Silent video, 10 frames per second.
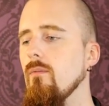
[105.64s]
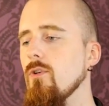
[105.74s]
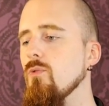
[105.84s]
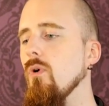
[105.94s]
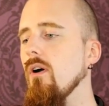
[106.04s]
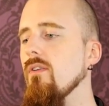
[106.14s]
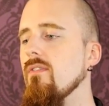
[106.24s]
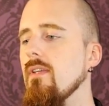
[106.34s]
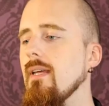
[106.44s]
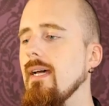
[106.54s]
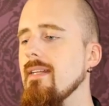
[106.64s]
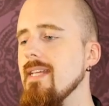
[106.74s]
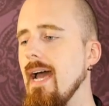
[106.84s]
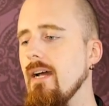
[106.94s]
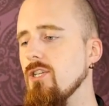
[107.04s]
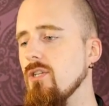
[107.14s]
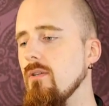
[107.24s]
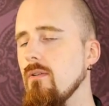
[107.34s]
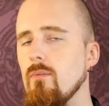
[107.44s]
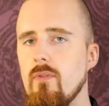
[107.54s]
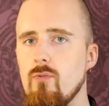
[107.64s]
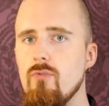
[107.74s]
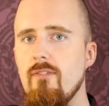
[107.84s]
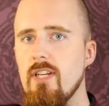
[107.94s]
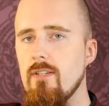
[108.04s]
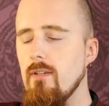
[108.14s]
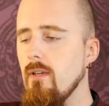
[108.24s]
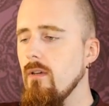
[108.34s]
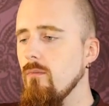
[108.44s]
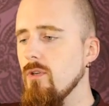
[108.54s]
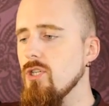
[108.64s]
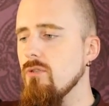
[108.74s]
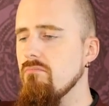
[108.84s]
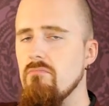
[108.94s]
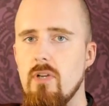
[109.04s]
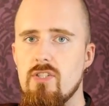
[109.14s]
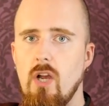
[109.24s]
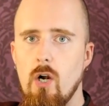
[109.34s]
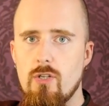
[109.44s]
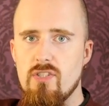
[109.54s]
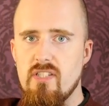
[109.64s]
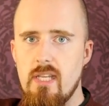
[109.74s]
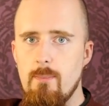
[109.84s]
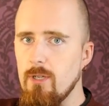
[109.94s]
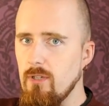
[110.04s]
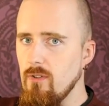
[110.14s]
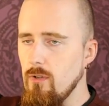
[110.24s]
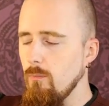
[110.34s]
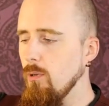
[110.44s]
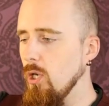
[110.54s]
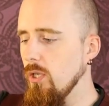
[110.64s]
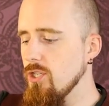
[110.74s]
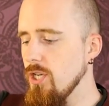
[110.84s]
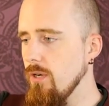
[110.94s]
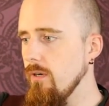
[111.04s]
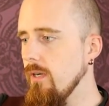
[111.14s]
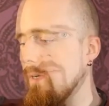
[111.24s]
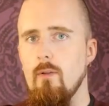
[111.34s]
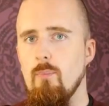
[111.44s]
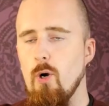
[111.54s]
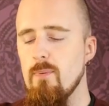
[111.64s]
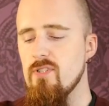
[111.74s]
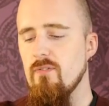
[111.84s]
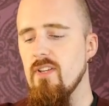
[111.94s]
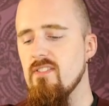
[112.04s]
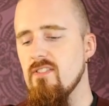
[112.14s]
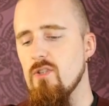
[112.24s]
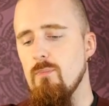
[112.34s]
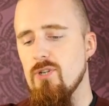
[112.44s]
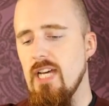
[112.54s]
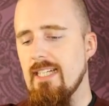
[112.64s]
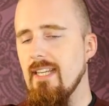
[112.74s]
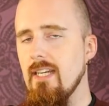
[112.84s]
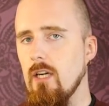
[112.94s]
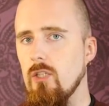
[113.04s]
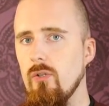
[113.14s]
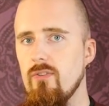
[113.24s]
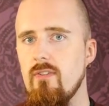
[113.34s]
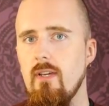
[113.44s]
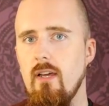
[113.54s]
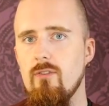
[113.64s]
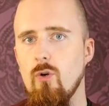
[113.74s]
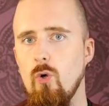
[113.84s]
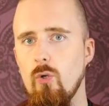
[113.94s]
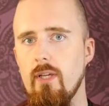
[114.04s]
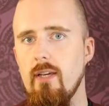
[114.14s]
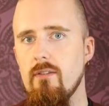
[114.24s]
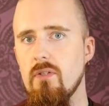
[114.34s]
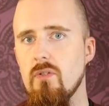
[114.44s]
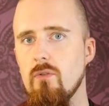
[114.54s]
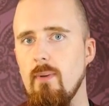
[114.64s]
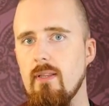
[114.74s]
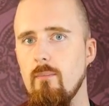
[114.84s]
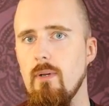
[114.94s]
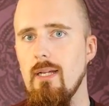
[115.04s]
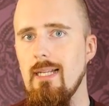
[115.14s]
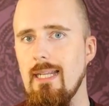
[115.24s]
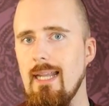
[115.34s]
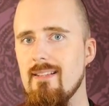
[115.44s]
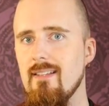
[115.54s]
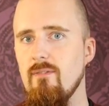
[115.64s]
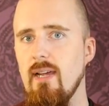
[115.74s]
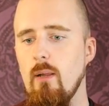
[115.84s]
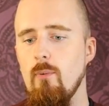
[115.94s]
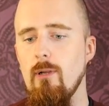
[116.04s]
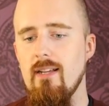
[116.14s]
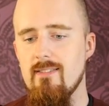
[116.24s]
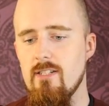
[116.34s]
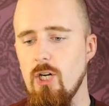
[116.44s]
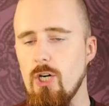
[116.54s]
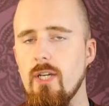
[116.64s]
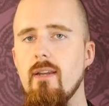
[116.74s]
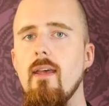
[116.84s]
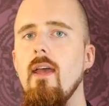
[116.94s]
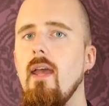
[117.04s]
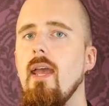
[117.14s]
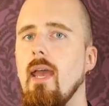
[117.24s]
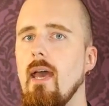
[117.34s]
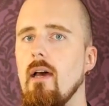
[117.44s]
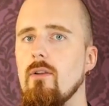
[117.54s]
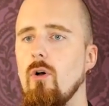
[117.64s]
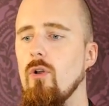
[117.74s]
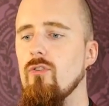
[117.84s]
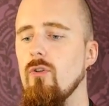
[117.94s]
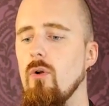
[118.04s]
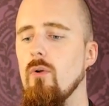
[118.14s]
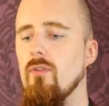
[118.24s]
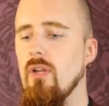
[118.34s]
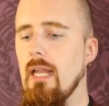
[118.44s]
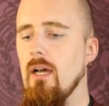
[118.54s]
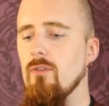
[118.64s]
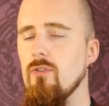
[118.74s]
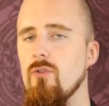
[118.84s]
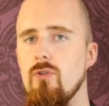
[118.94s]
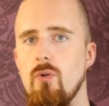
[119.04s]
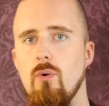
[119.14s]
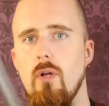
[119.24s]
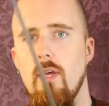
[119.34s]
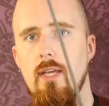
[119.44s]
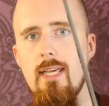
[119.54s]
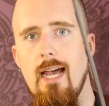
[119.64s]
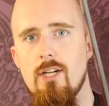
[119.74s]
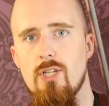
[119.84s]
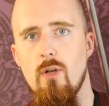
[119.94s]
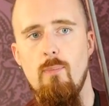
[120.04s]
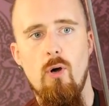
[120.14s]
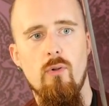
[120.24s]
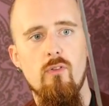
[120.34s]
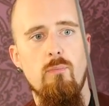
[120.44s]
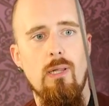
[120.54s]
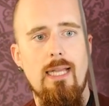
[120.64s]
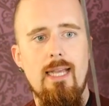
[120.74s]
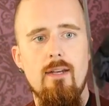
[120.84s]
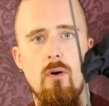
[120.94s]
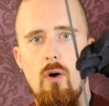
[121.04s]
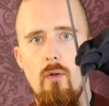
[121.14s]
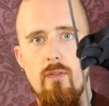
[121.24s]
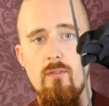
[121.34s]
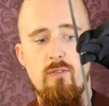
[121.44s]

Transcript: which was attached with a rivet, which is hard to see because it's all polished here. The purpose of this is to protect the knuckles as you're holding it, to make them less available as a target, and also this allows you to catch the opponent's blade on the